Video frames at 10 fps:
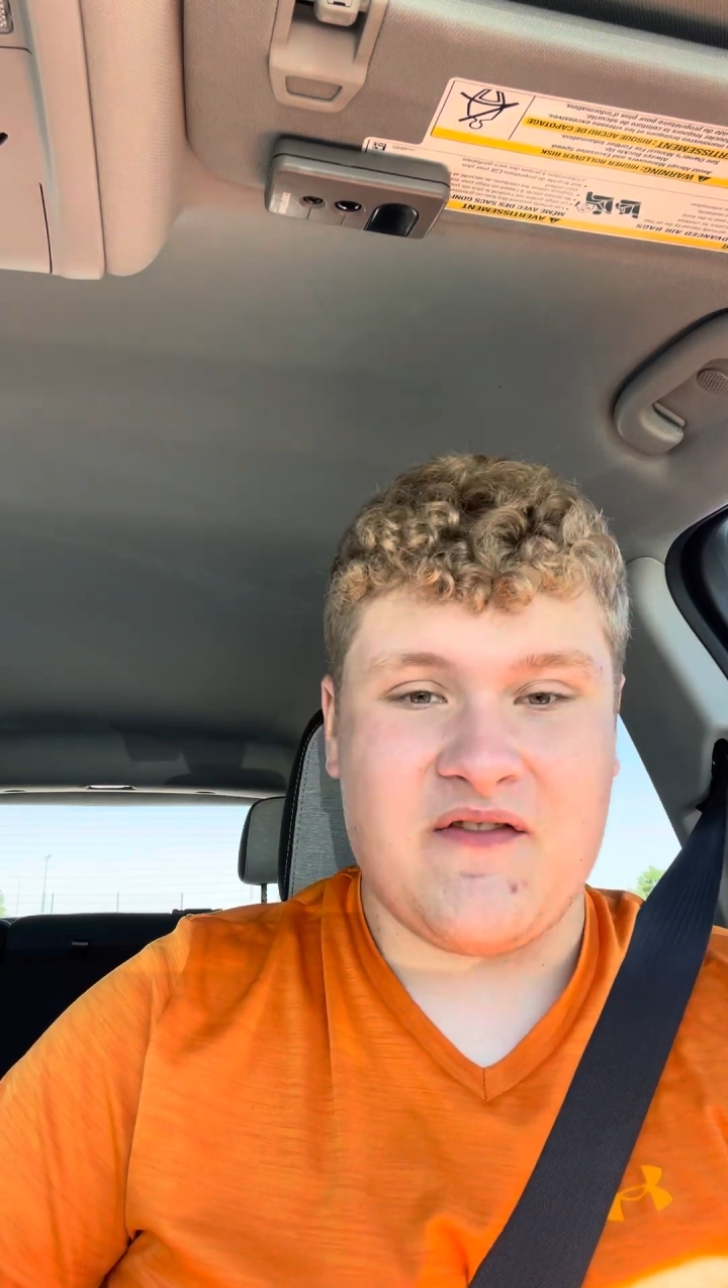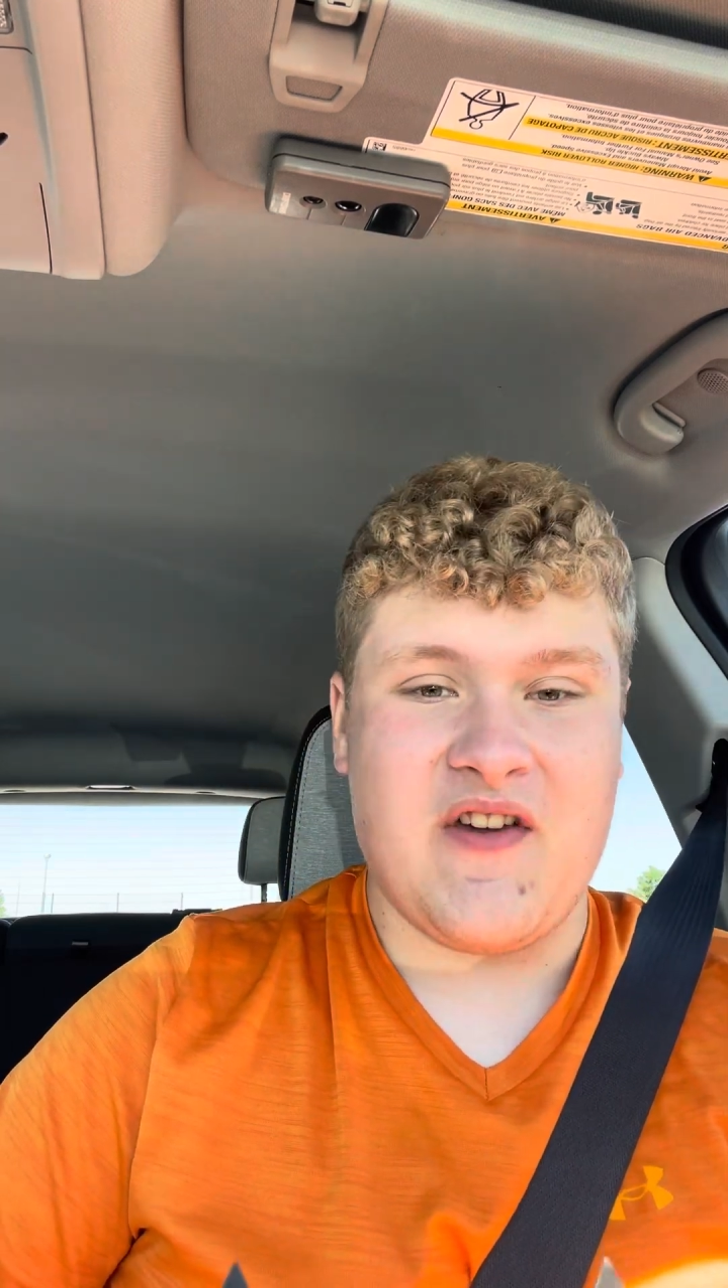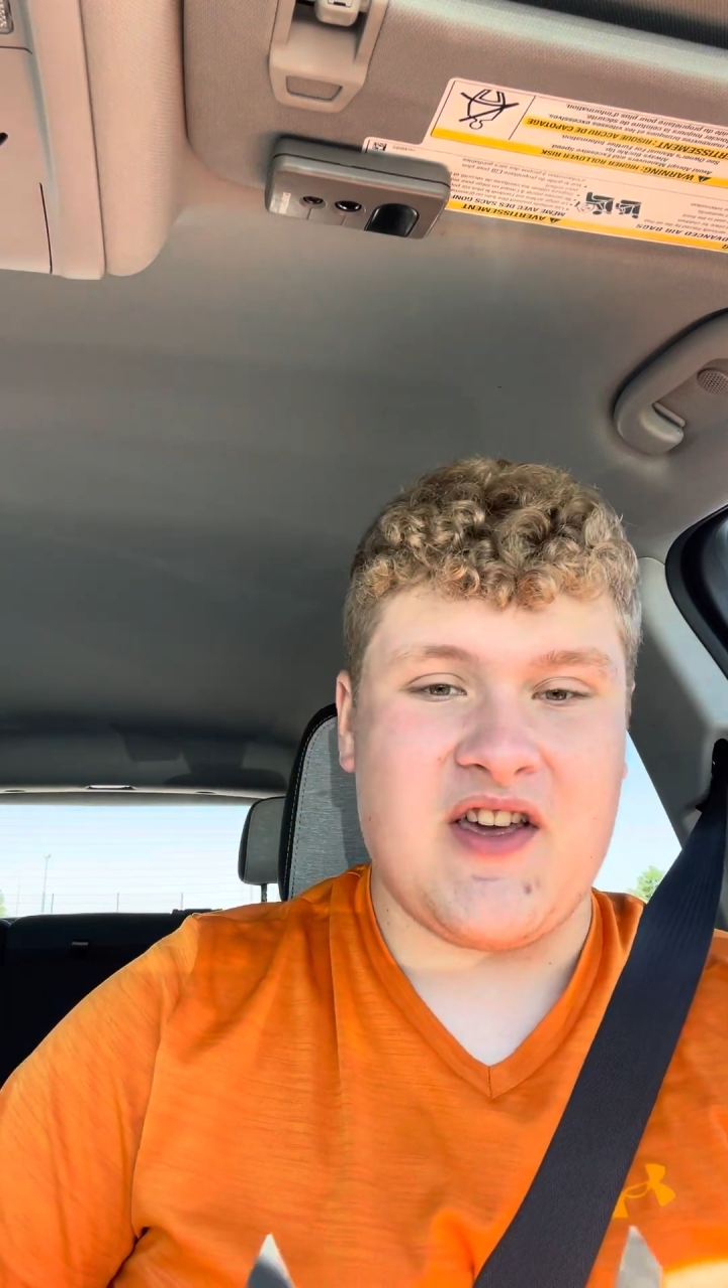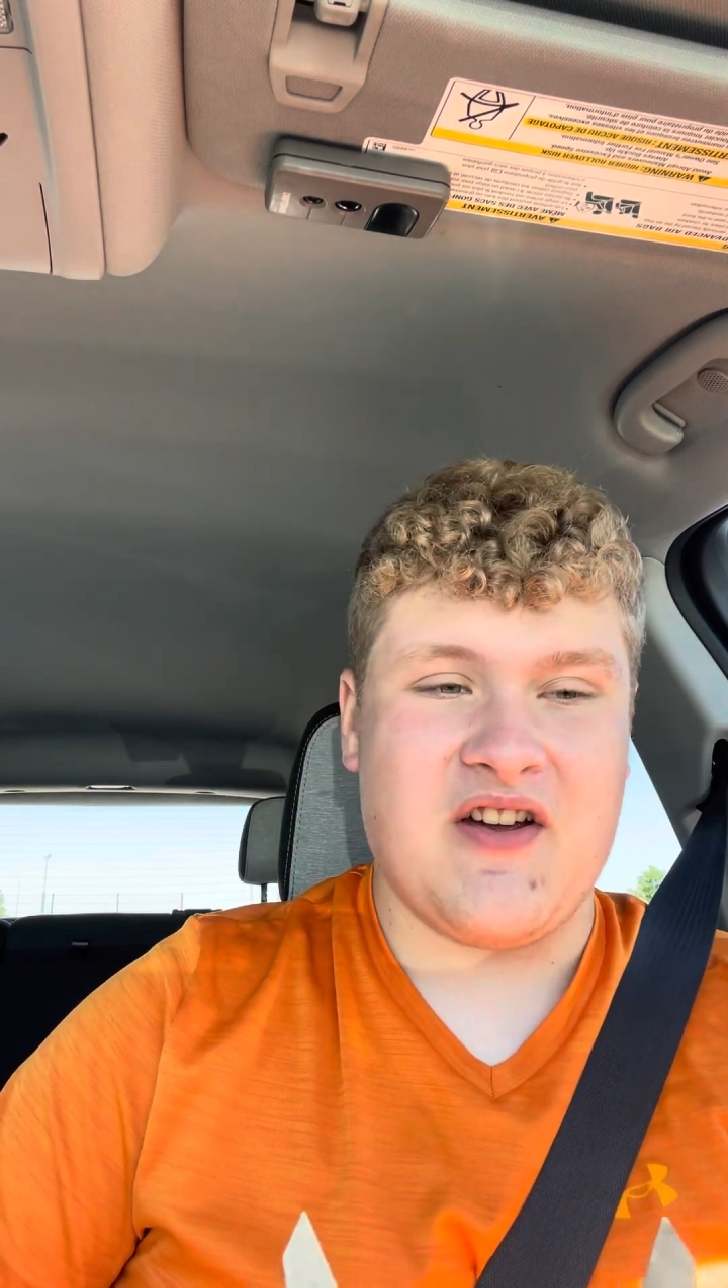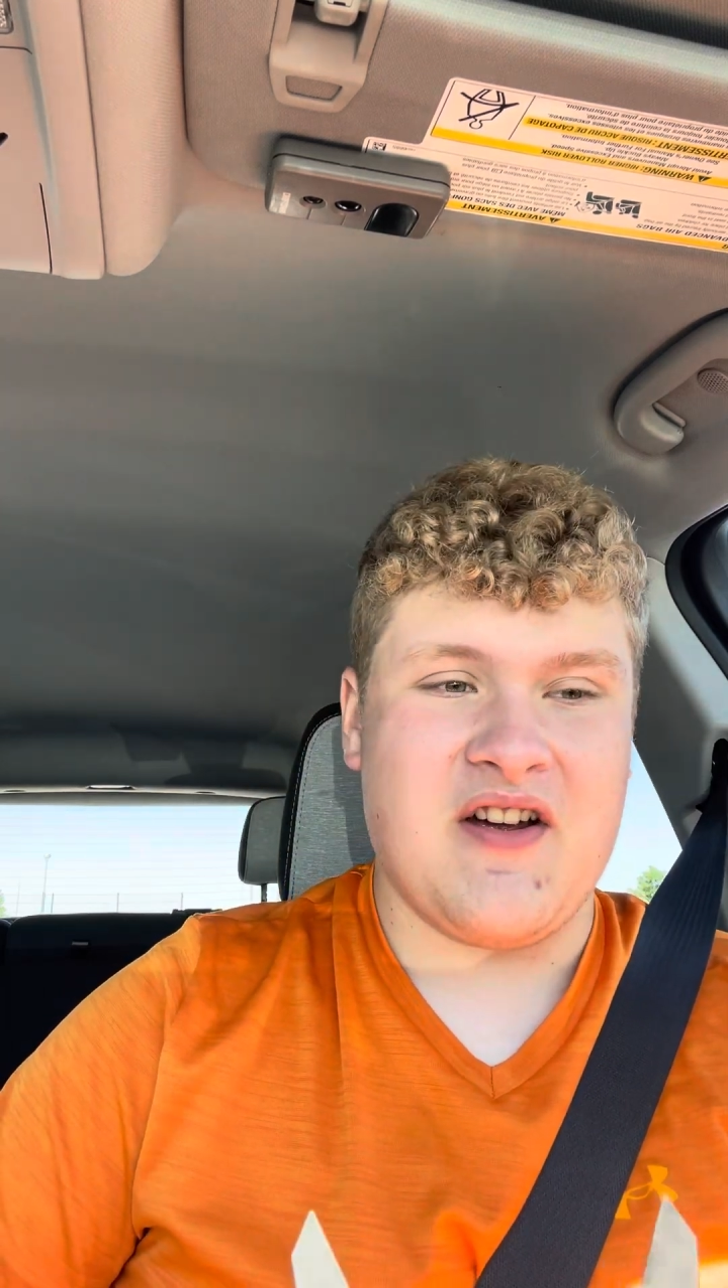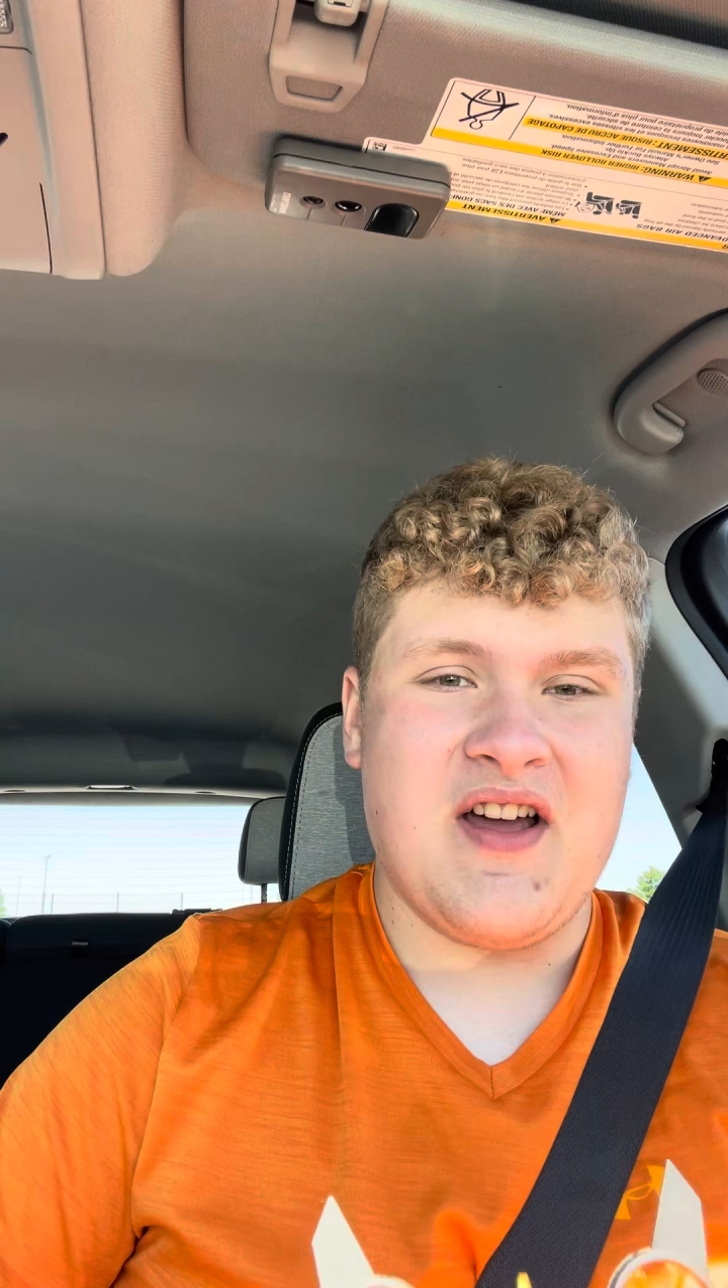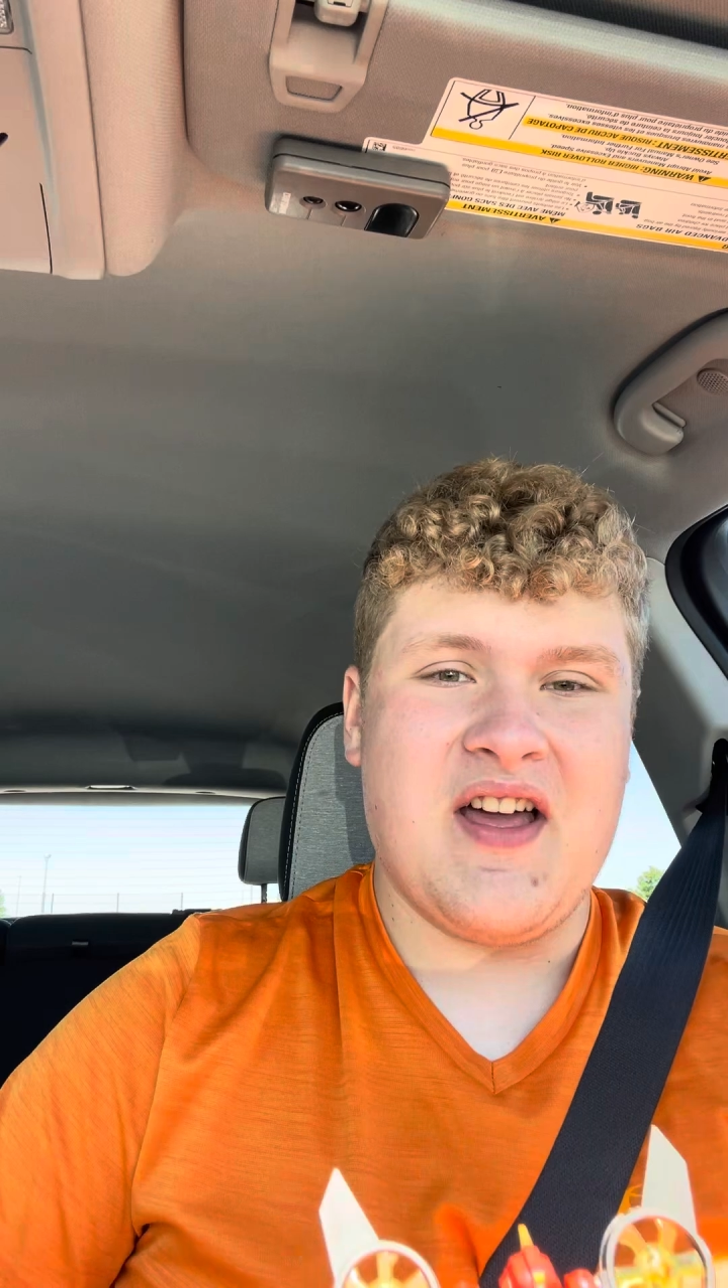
figure,